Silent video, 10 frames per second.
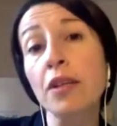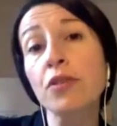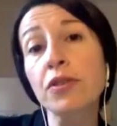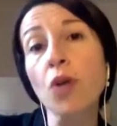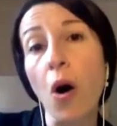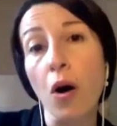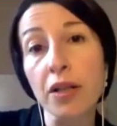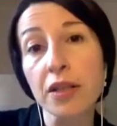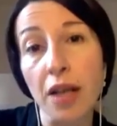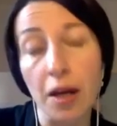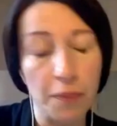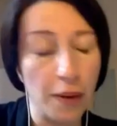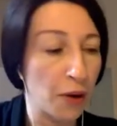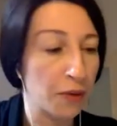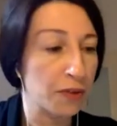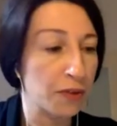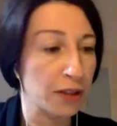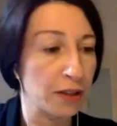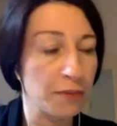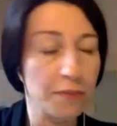talk about
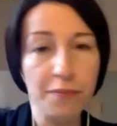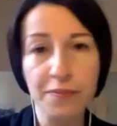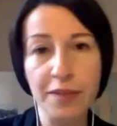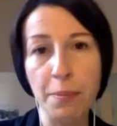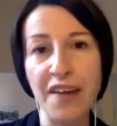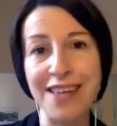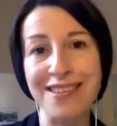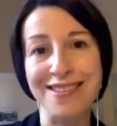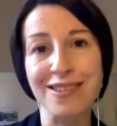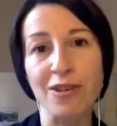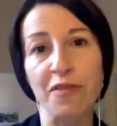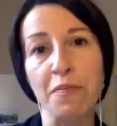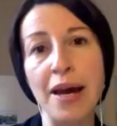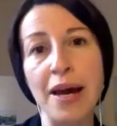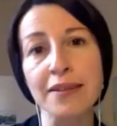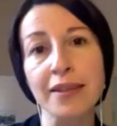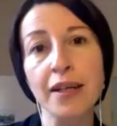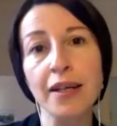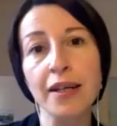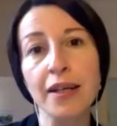the presence of many
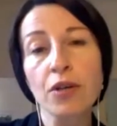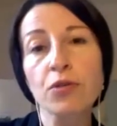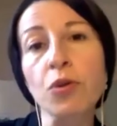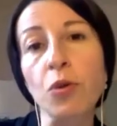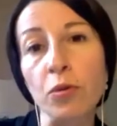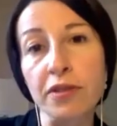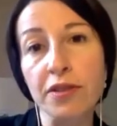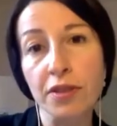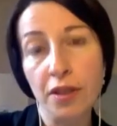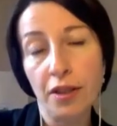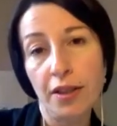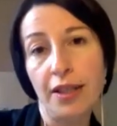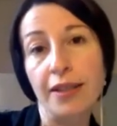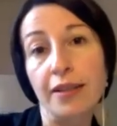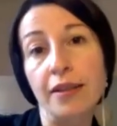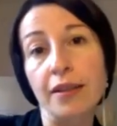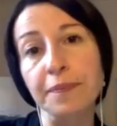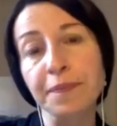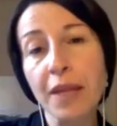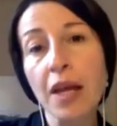souls
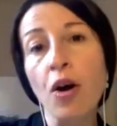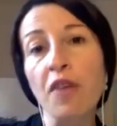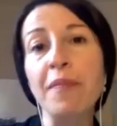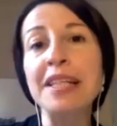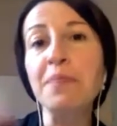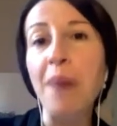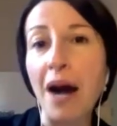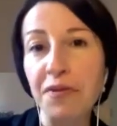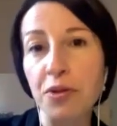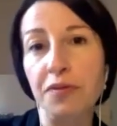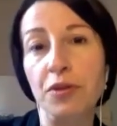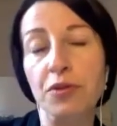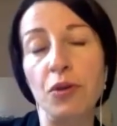of many parts of the